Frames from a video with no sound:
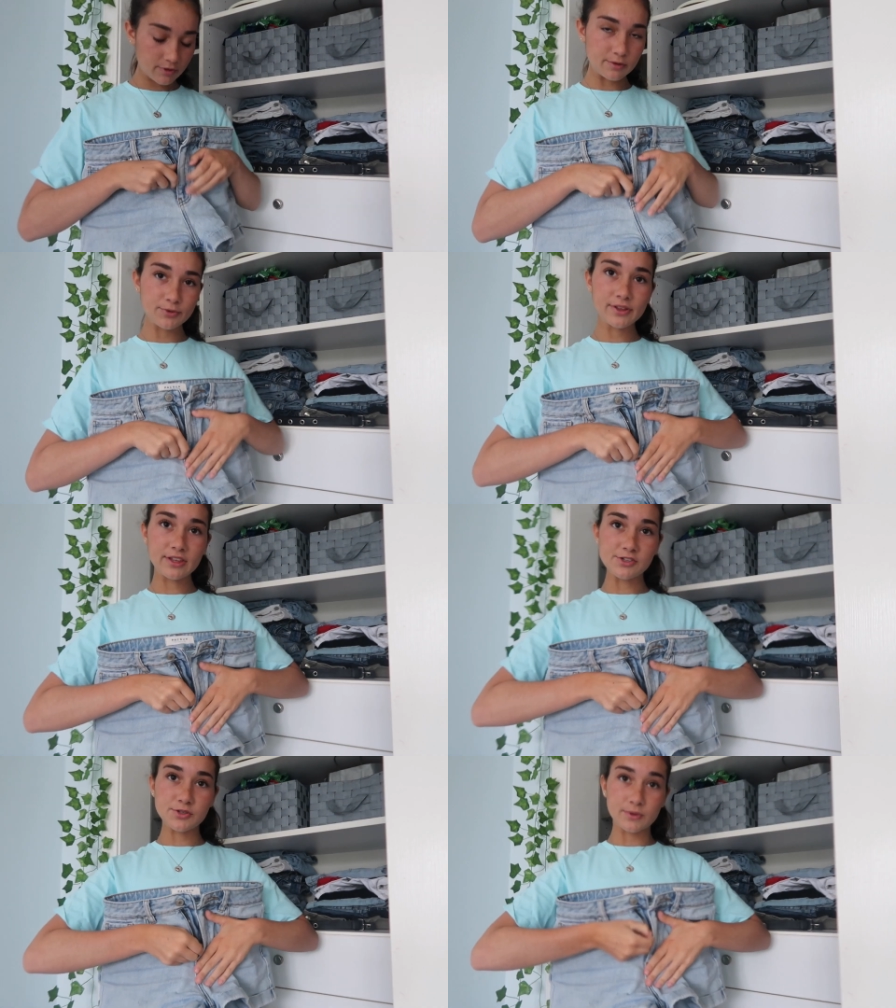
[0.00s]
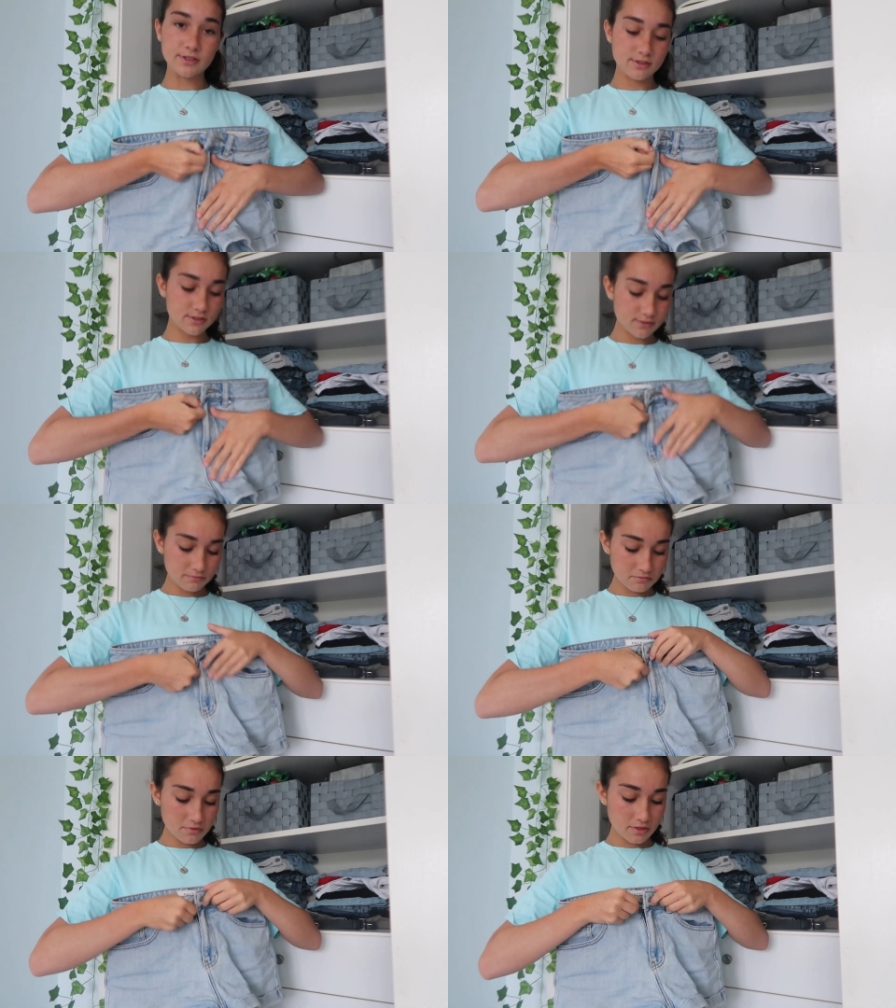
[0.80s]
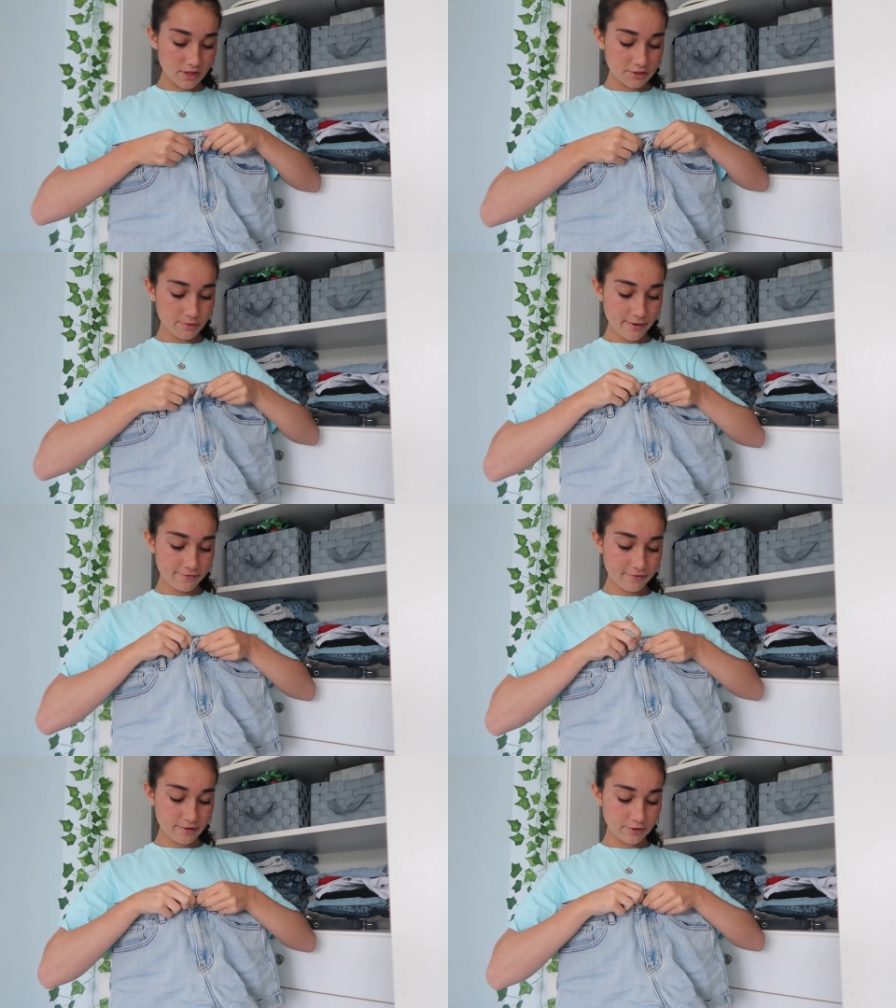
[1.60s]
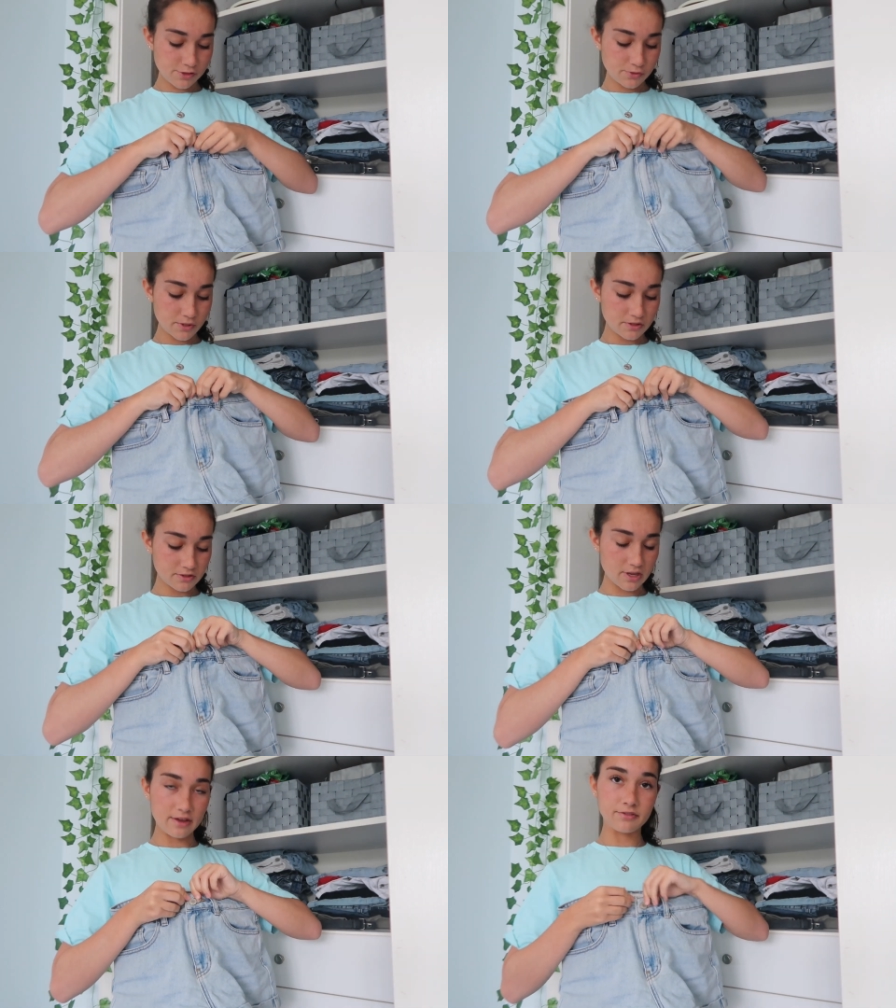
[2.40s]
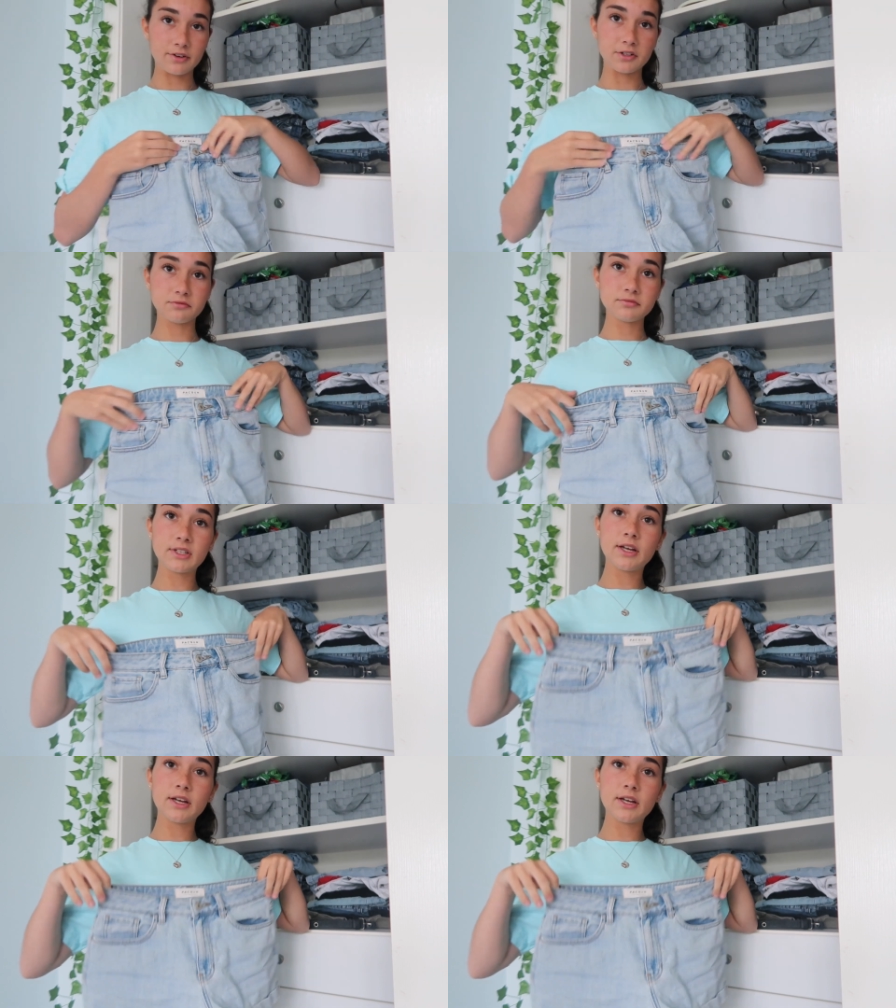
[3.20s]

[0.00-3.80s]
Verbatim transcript: I'm gonna bring these shorts. These are my favorite shorts ever.